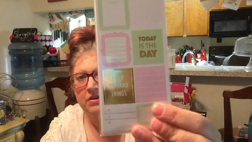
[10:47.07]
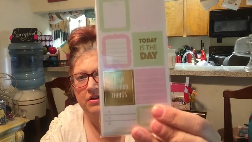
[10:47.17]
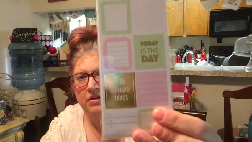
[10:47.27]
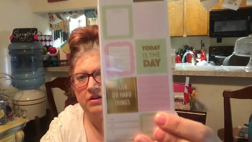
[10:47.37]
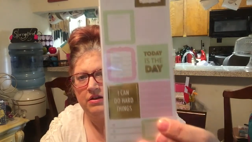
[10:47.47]

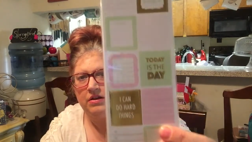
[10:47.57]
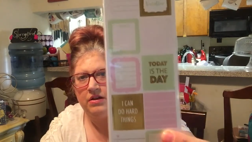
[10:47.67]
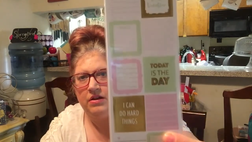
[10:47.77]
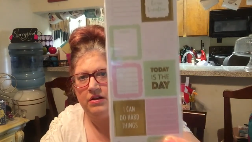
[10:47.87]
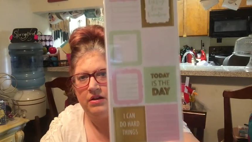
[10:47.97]

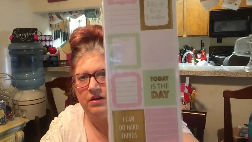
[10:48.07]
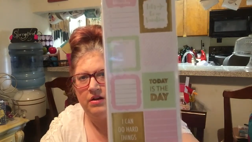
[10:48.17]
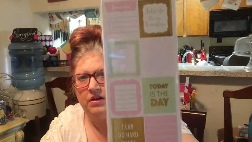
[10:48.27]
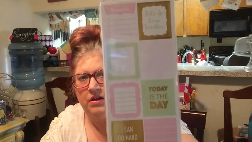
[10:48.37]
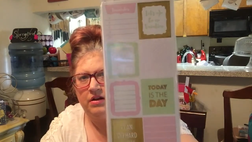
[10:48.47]

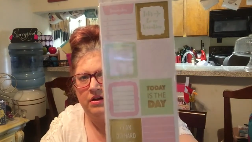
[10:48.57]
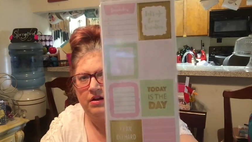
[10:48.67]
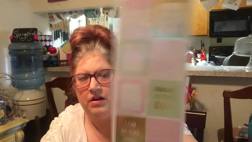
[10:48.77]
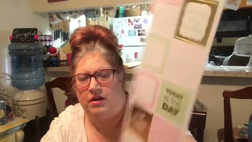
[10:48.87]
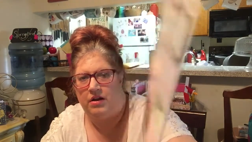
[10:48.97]
(silence)